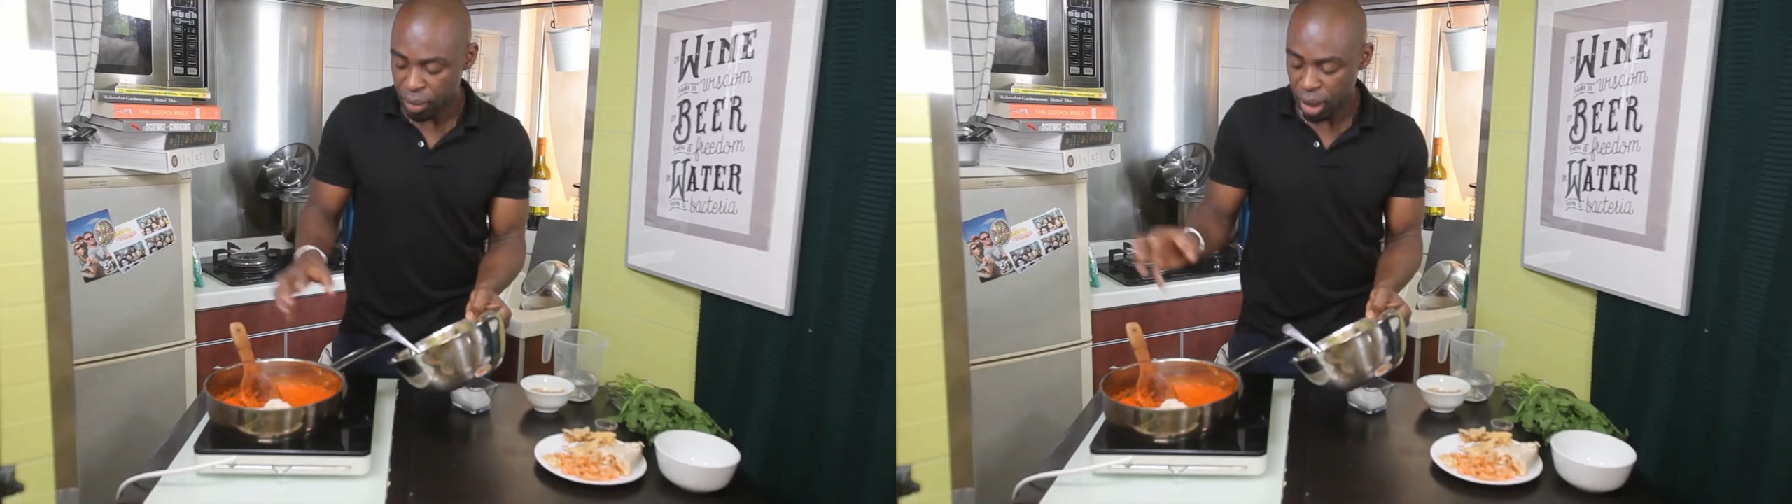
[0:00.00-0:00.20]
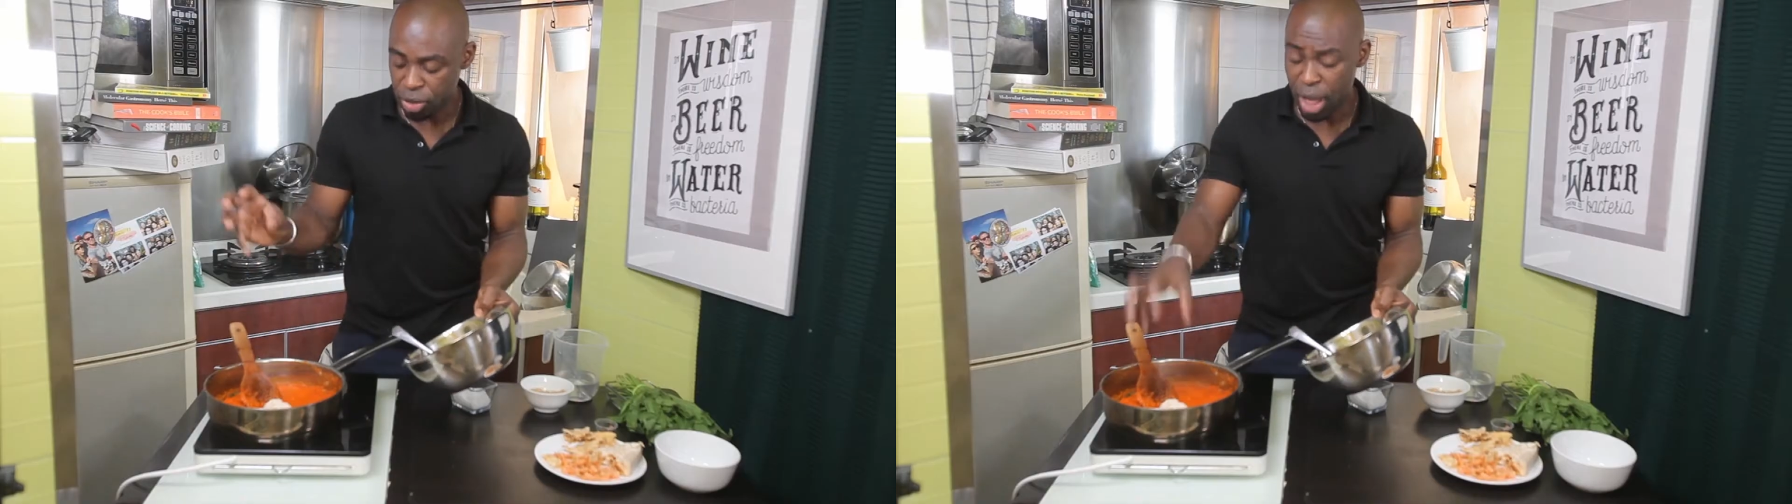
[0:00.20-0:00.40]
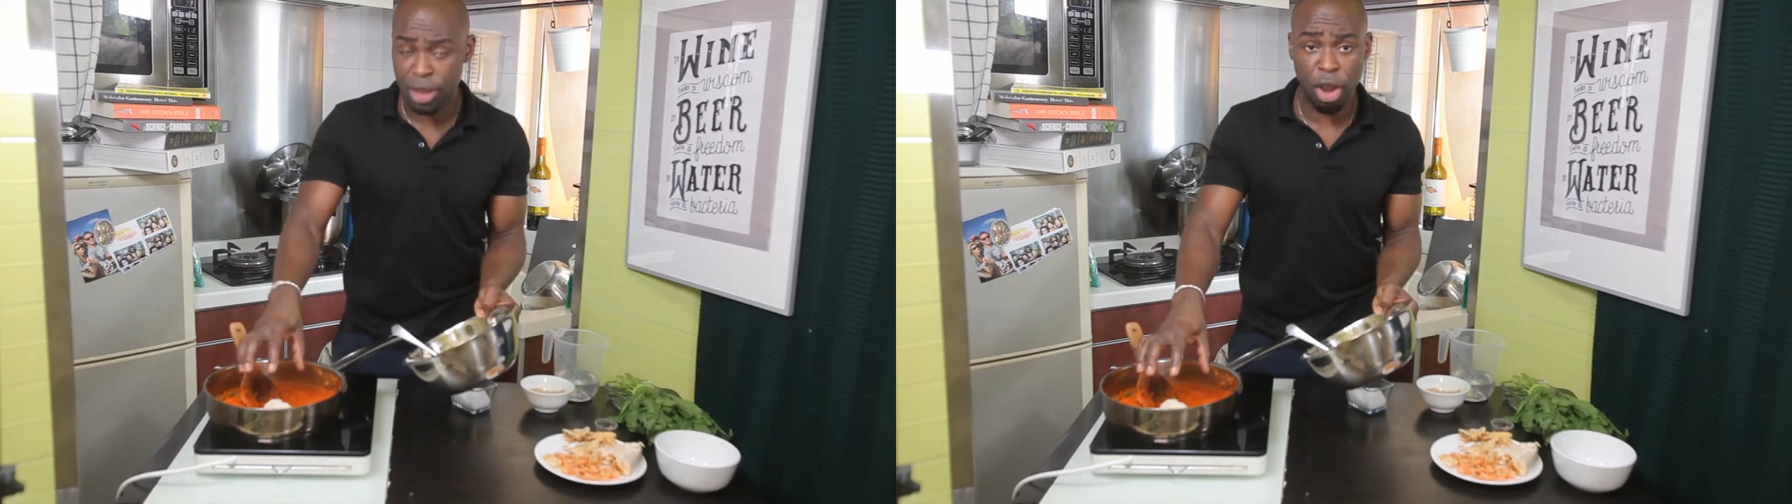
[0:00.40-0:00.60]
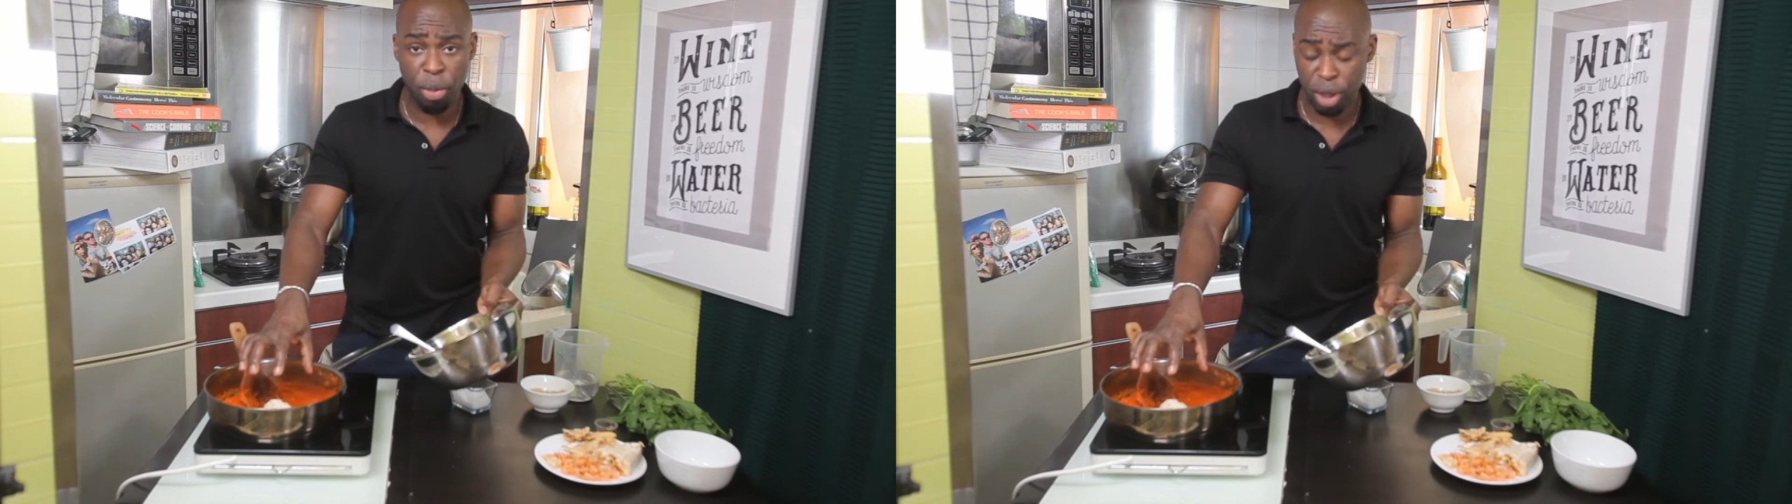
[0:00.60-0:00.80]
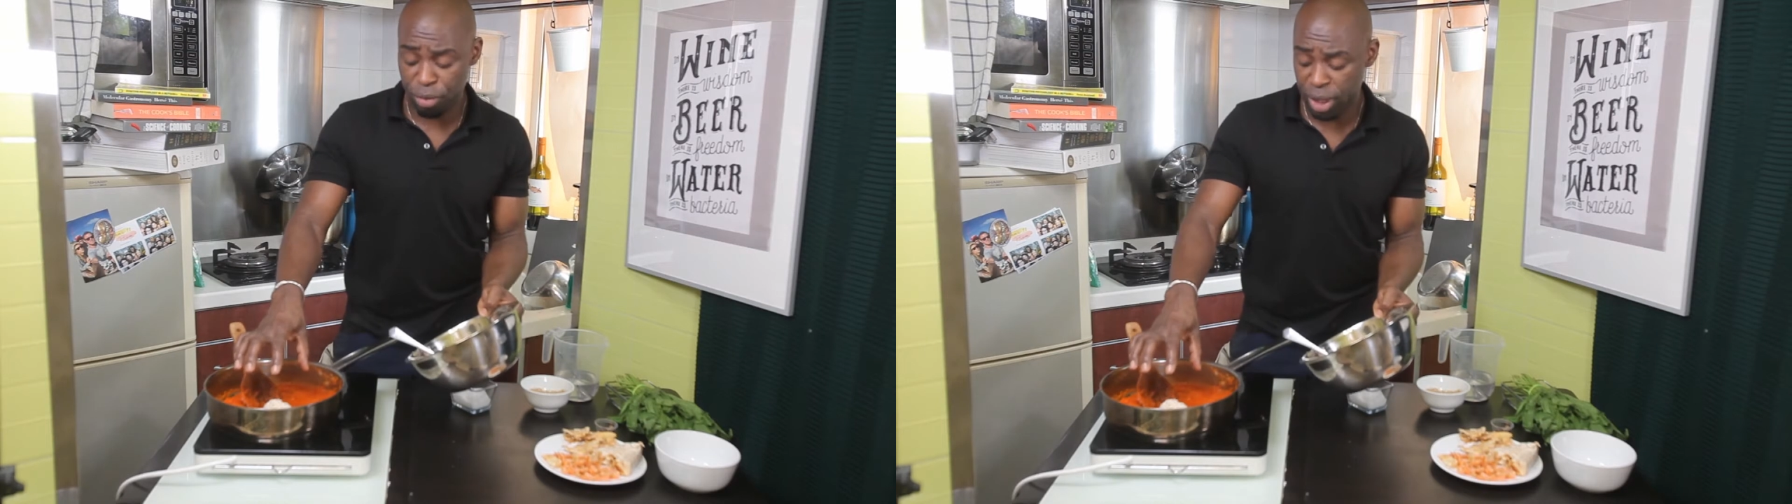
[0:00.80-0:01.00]
So I don't
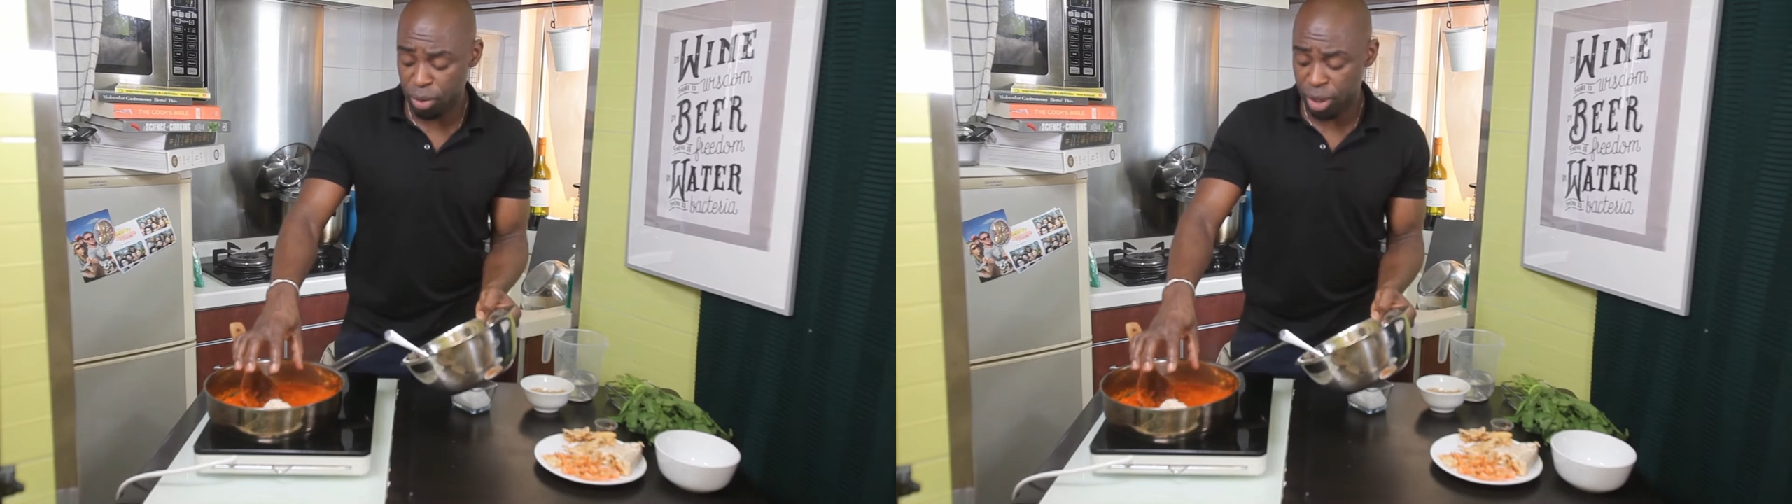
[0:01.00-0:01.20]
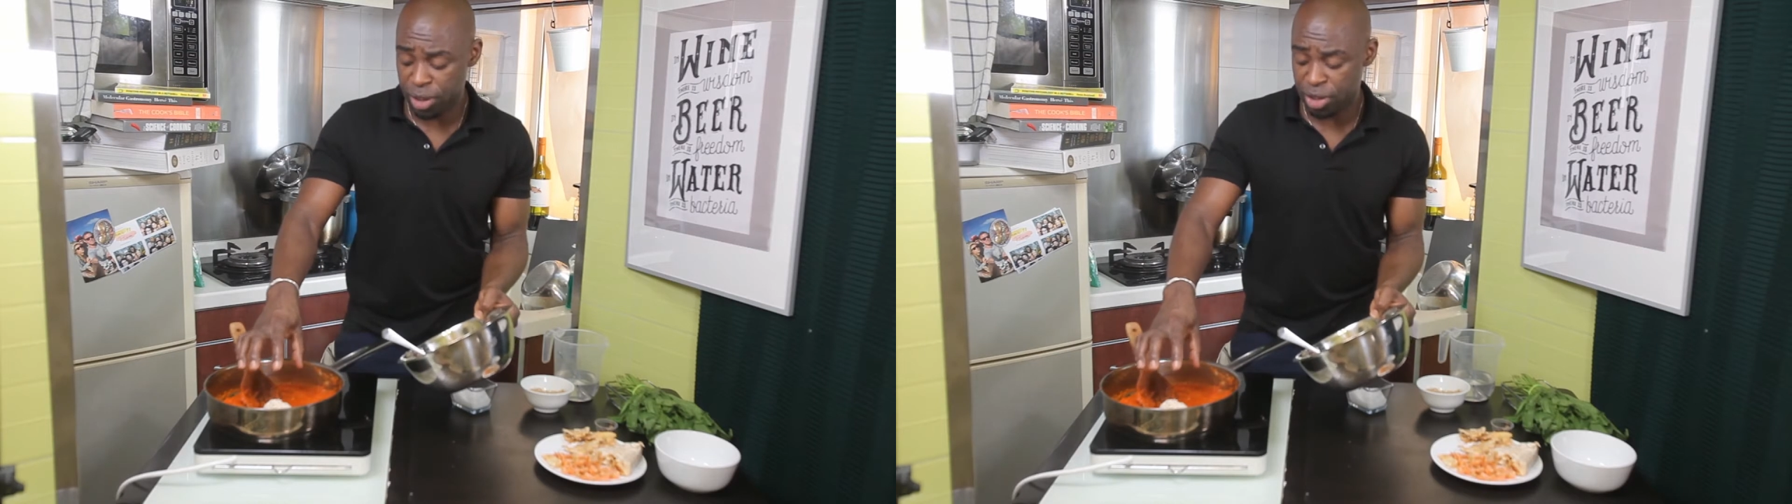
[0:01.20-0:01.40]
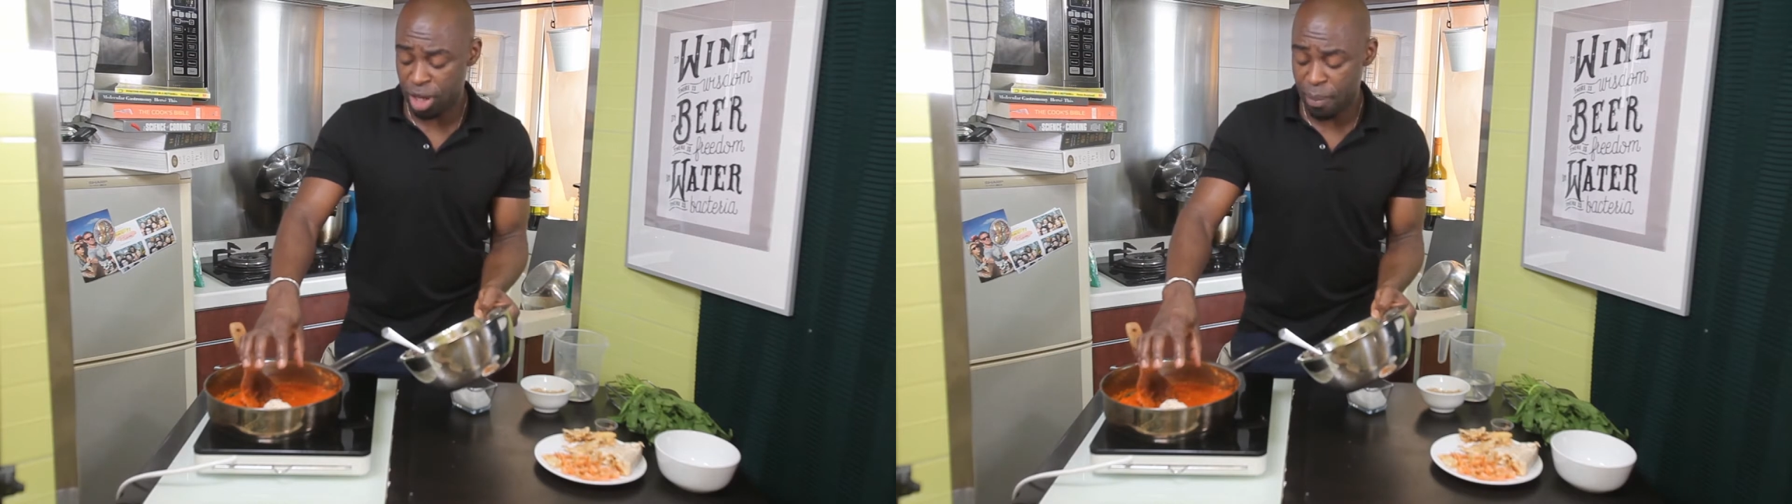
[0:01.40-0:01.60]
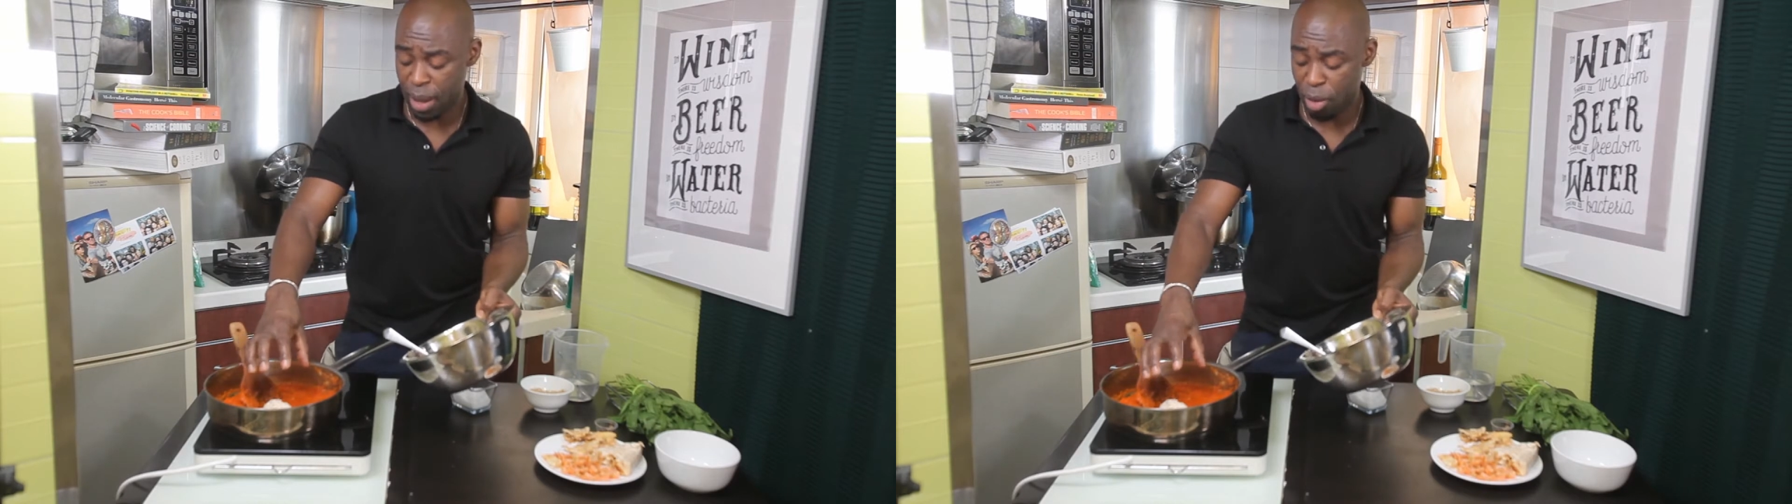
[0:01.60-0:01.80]
really want to disturb it.